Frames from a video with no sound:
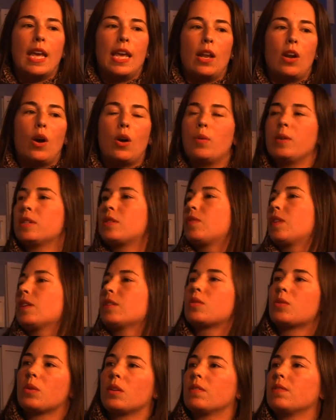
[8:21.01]
it always
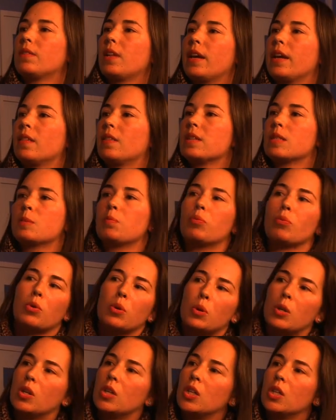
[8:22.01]
felt sort of like this
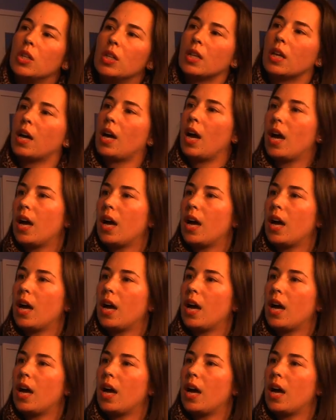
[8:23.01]
brutal